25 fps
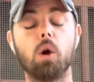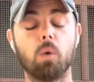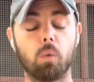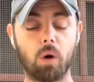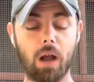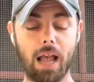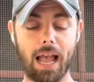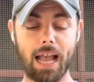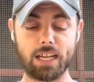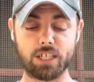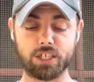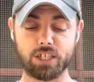will
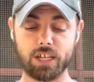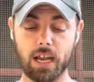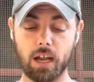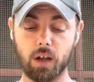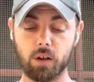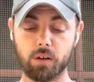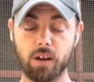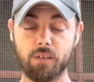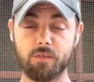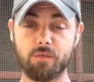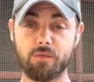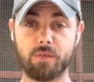hatch
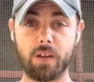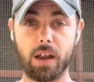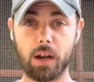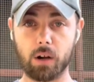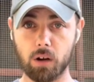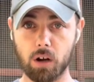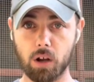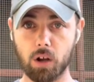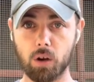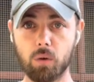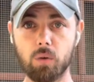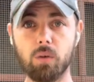out
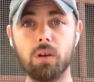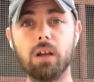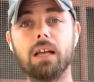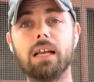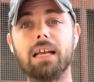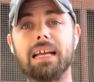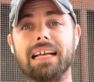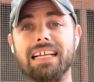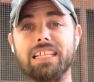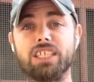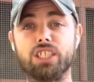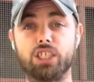Pharaoh,
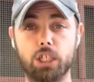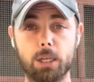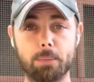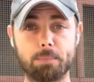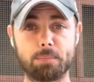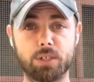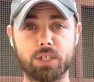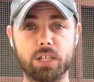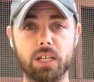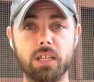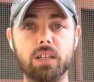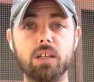
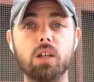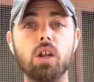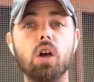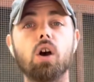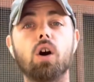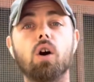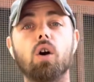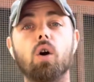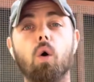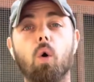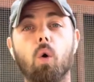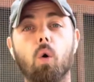Egyptian,
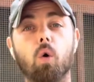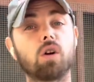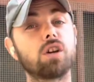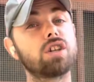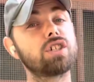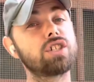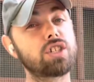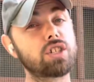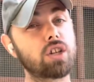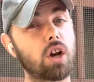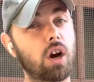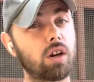or a
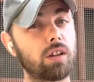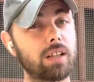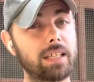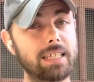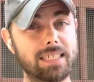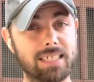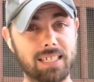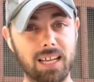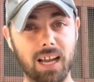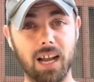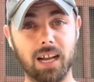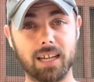
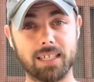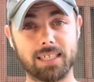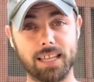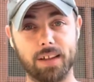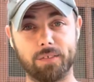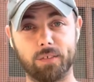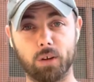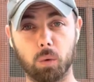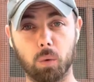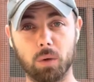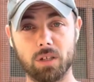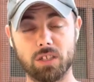scarlet tux
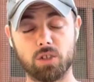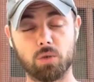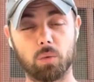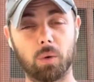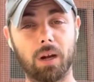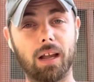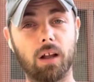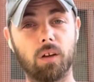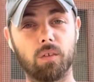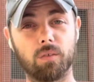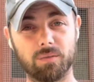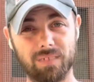every once in a
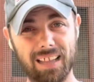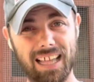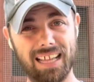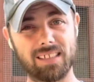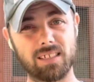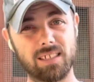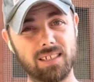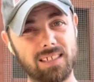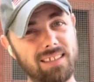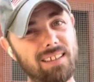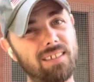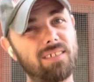while.
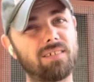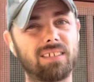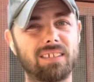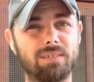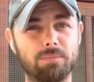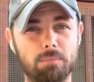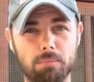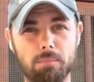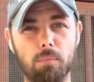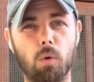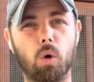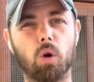That's
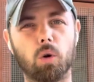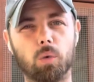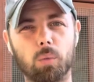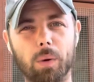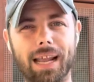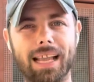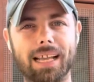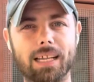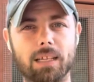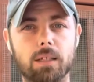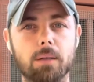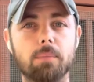more
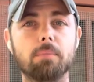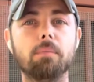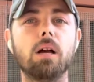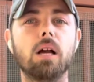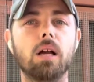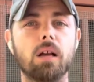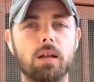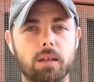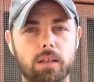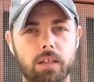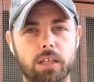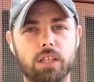random.
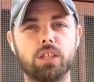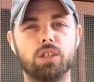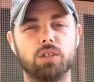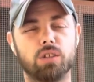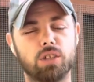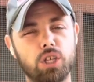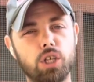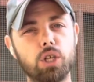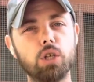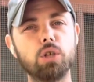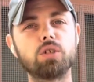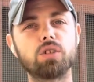
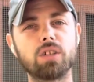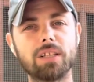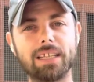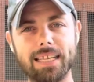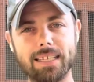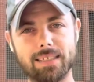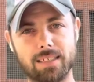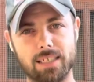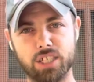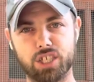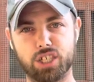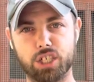Usually
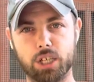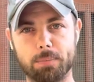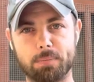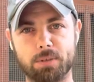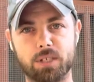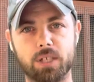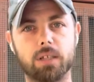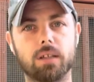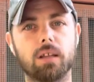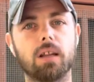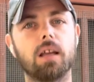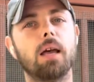it's
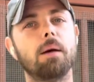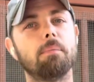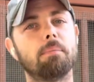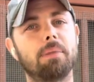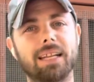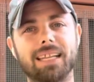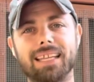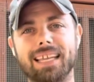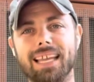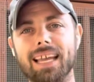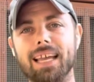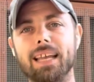Egyptian. But
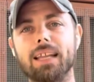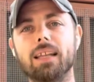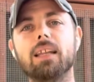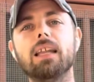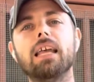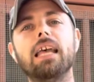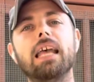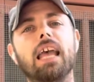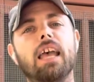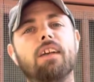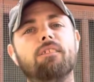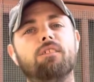again,
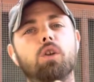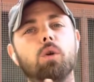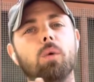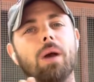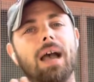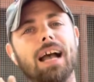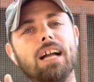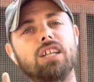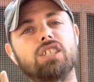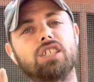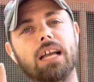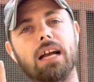if you
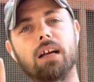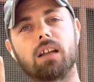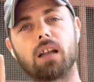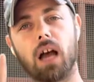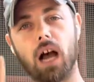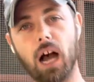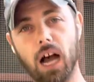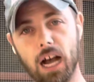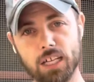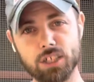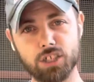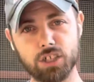hatch out
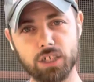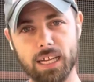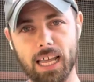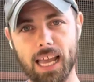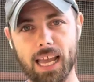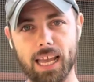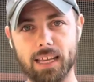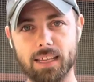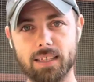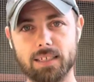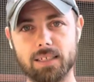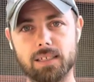100
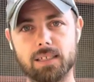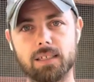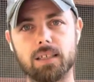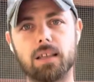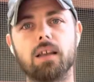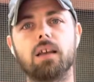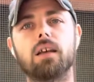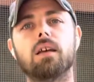eggs,